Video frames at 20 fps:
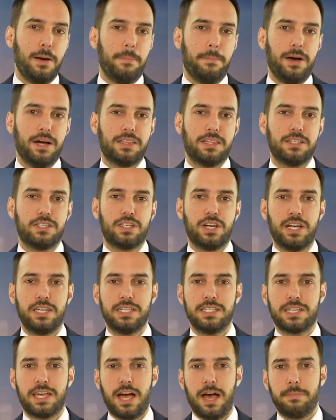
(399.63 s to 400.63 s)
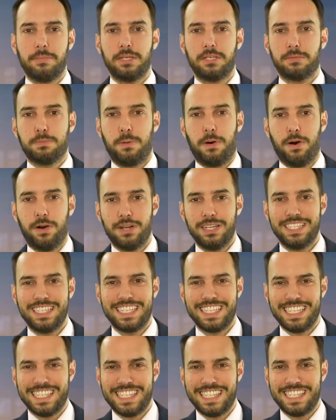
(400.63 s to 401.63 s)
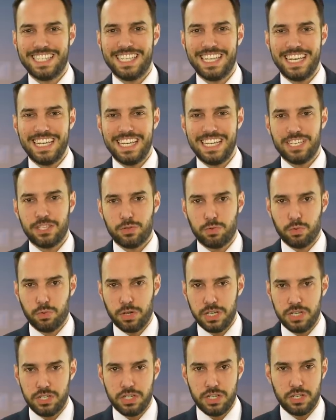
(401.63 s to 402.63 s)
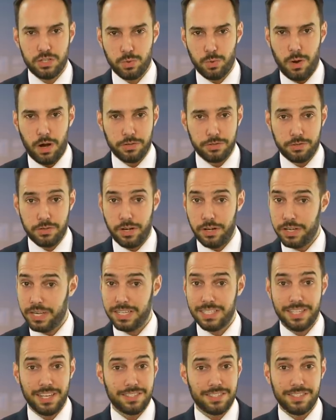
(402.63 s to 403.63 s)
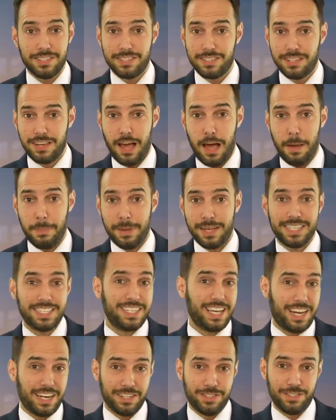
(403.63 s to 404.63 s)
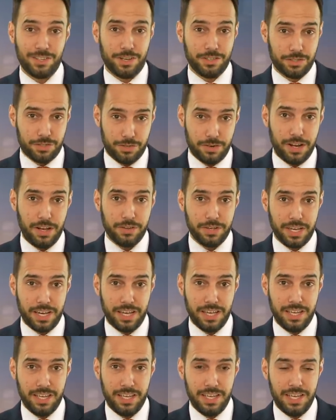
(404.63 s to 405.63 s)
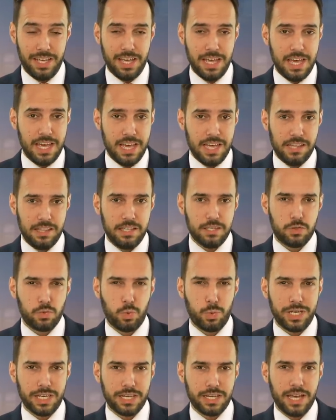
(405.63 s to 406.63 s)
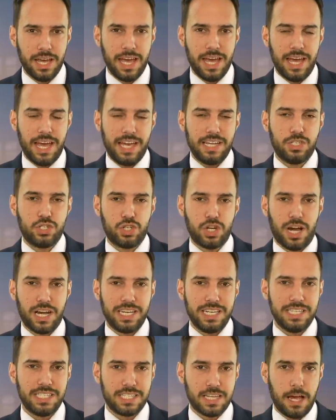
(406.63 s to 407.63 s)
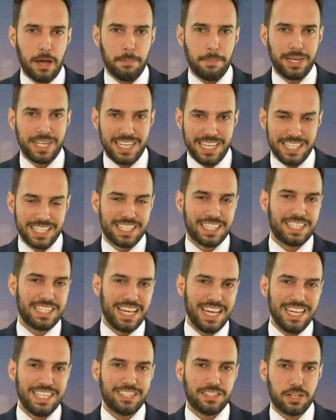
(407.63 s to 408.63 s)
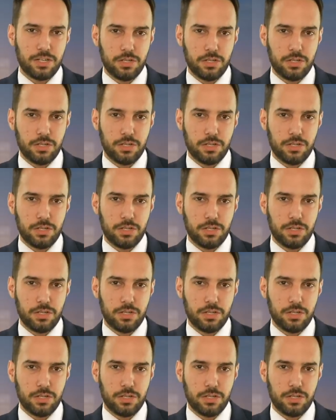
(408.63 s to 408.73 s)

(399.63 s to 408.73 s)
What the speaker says: But the Chinese Communist Party's insidious reach into Australia doesn't stop at Tennis Australia. This week, a Chinese company seized